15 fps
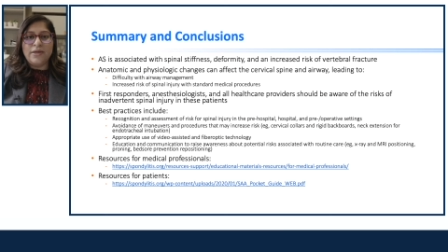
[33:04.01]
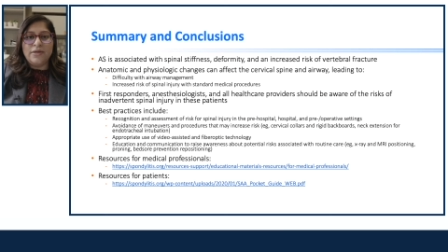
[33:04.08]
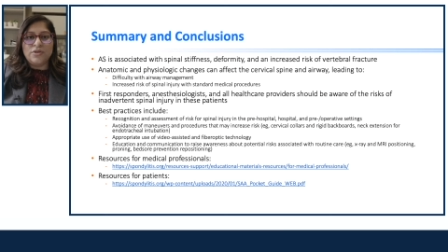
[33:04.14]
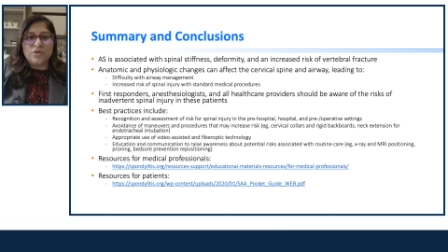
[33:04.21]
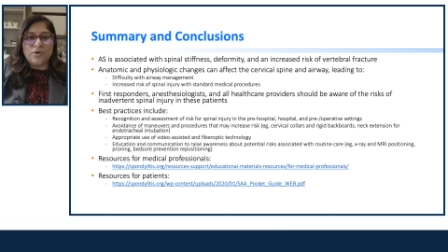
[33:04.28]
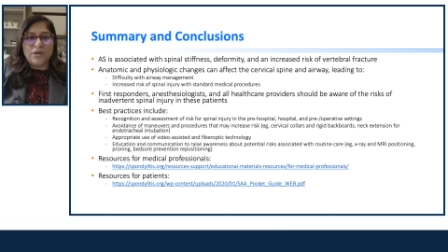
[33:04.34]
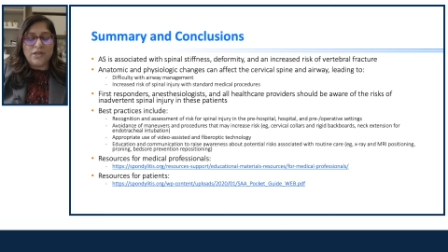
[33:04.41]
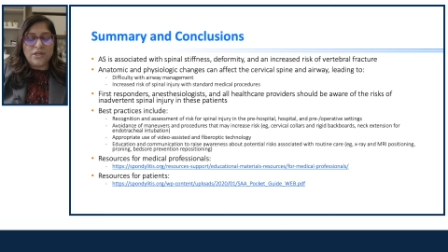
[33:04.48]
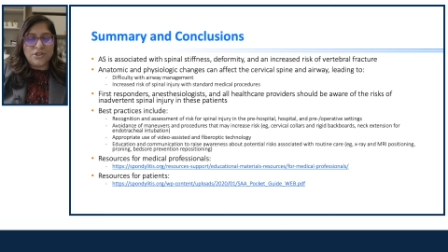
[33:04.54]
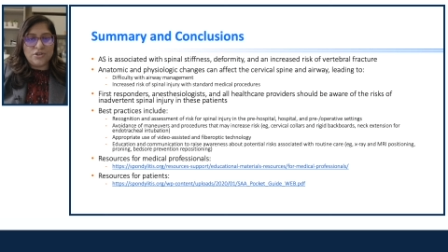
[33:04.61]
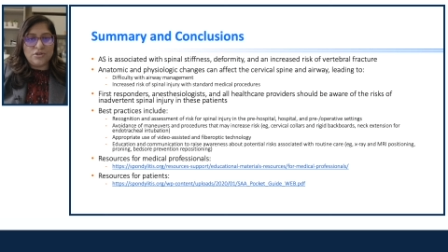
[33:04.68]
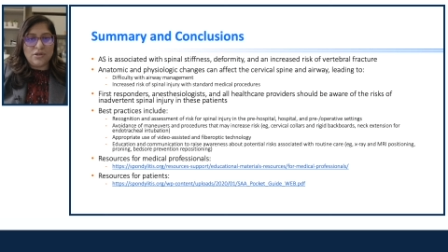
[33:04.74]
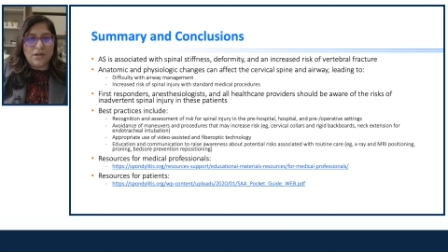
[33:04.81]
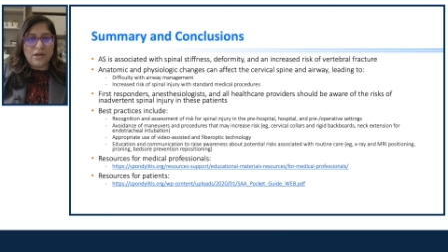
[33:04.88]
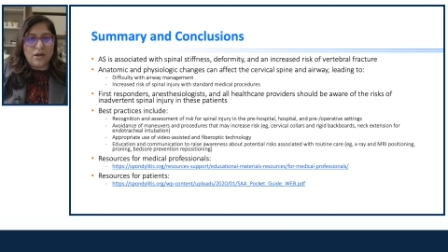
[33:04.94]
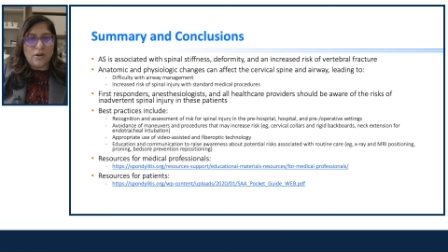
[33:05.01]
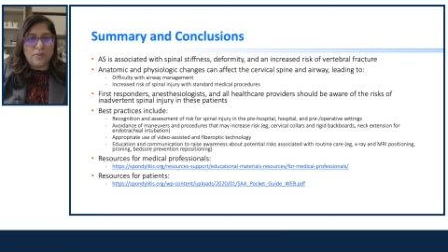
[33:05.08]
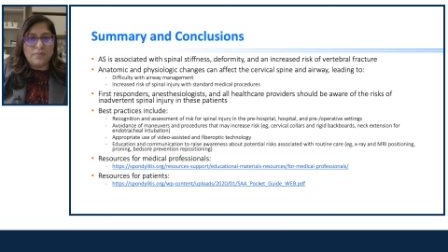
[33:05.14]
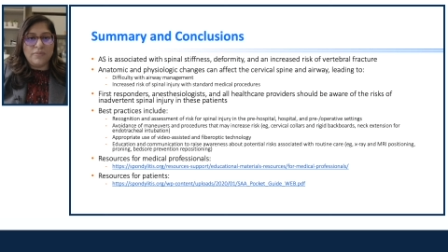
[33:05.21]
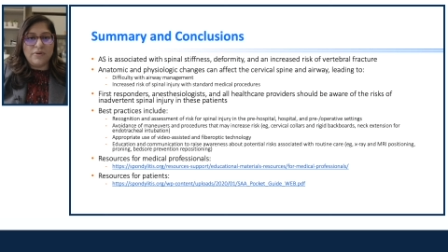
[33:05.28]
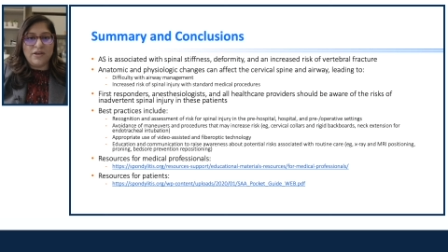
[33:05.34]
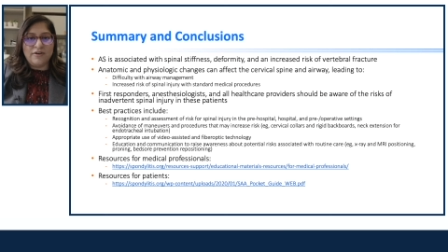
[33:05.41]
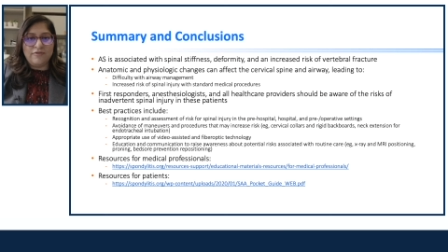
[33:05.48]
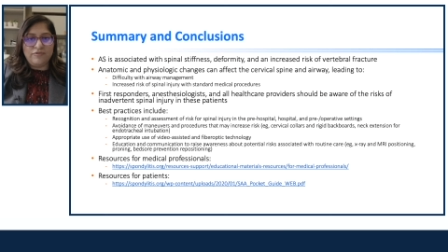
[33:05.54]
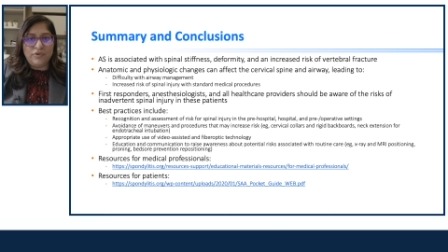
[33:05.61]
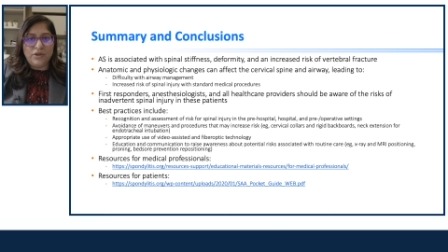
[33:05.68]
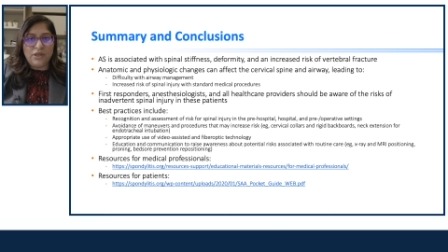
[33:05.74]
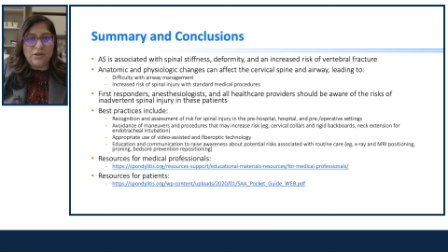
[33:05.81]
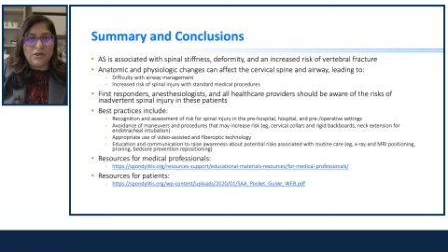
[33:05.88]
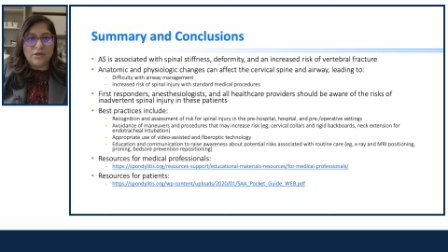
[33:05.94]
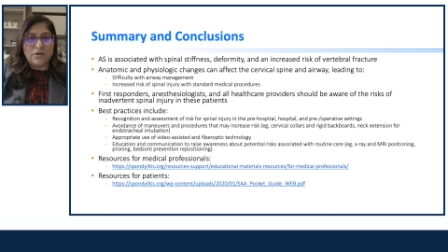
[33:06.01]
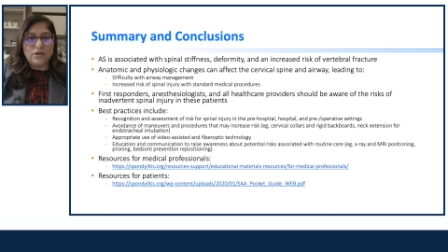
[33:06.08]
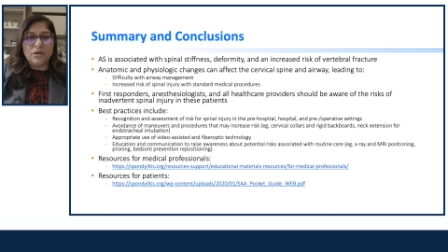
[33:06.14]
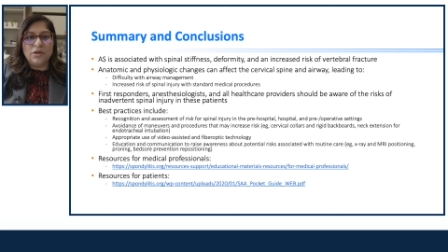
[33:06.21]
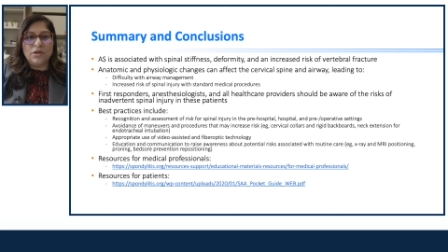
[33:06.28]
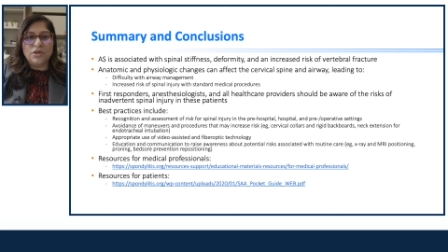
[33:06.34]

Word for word: So additional help, if needed,